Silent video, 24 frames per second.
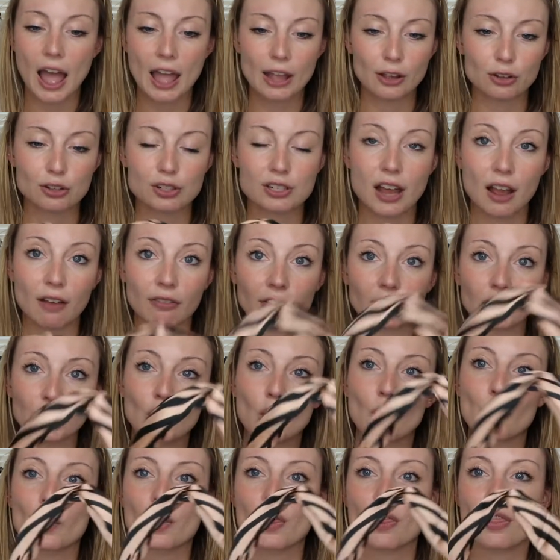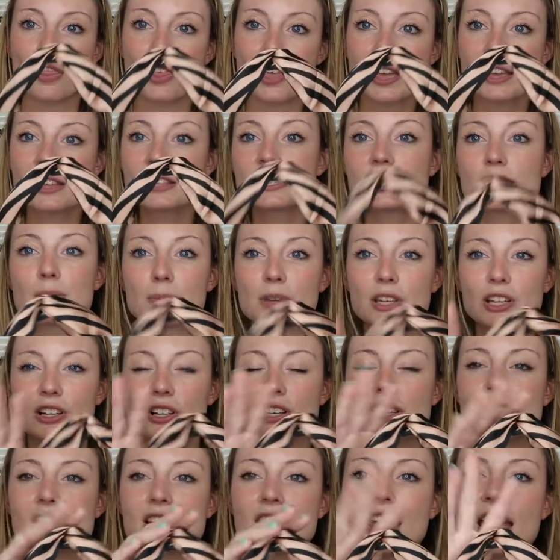I could definitely go with this
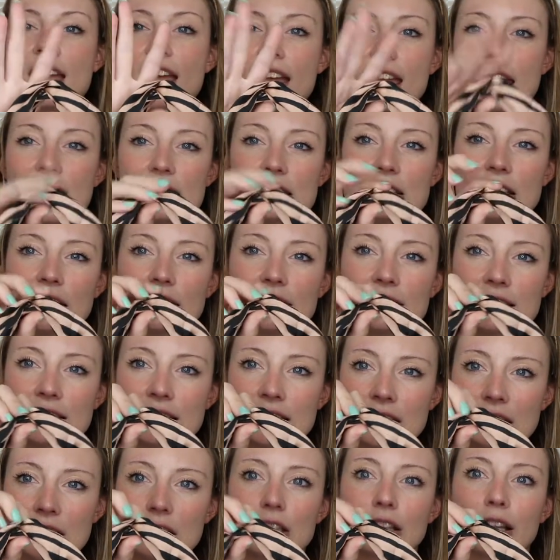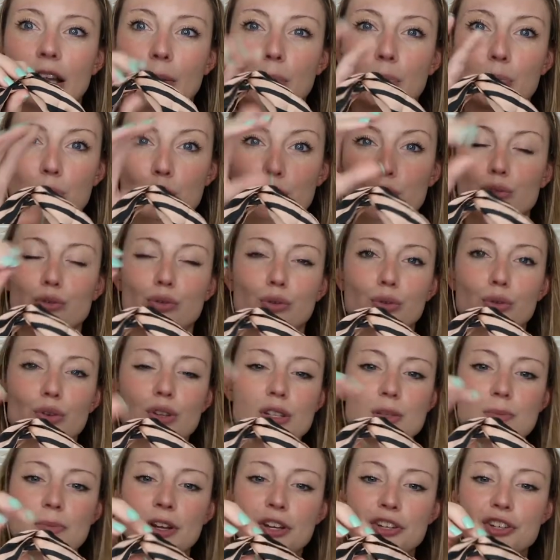because it doesn't like protrude
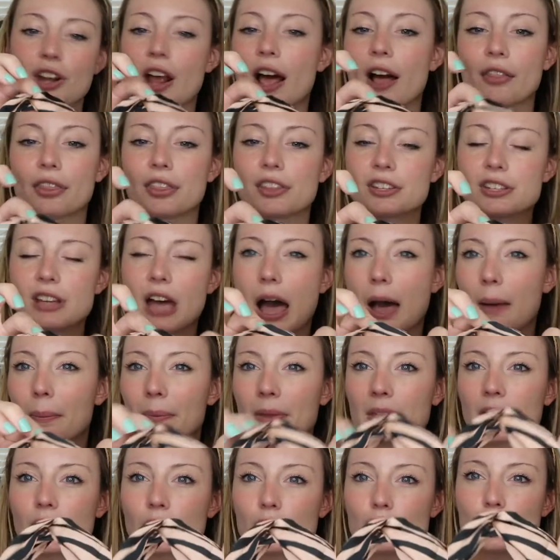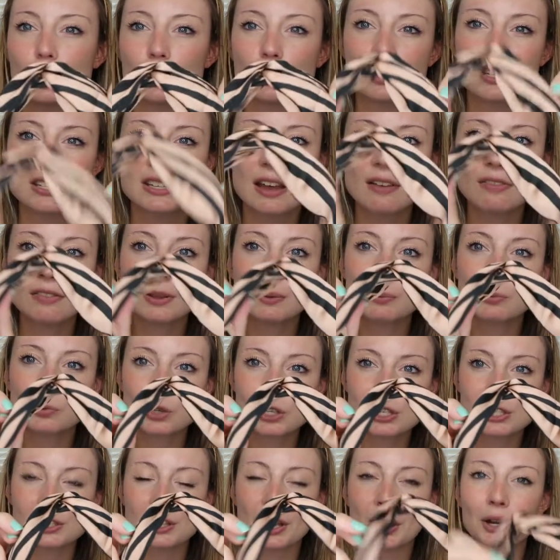as much out the top here. So it's definitely more
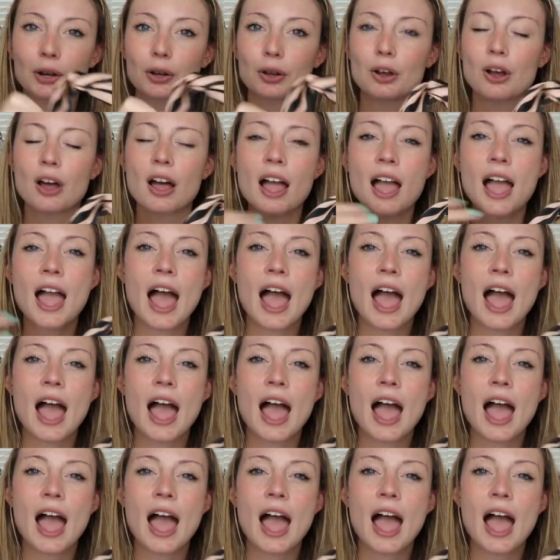subtle.